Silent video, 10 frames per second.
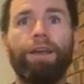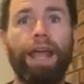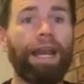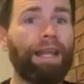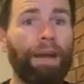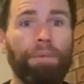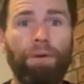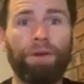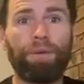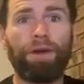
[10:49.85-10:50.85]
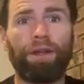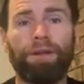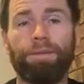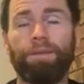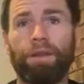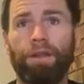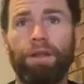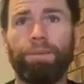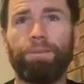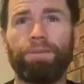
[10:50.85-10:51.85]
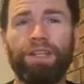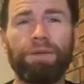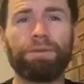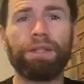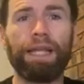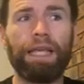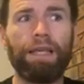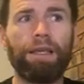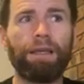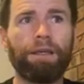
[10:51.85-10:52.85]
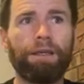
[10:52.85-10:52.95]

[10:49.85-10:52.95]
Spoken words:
Any upper body work, they're generally...